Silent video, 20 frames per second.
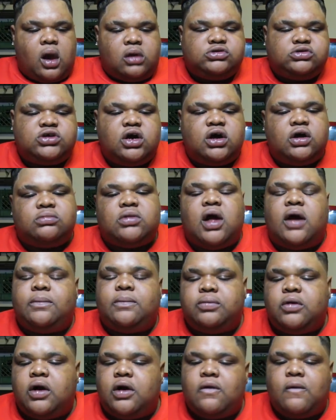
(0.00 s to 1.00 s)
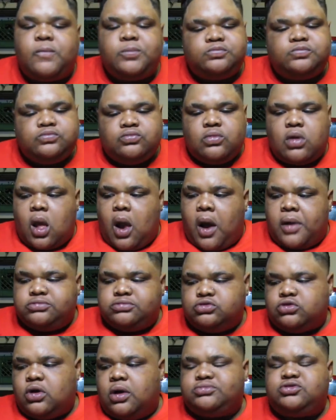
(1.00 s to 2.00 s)
tell him like, bro, you
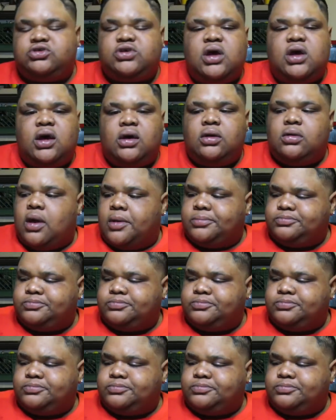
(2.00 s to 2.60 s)
know what I'm saying?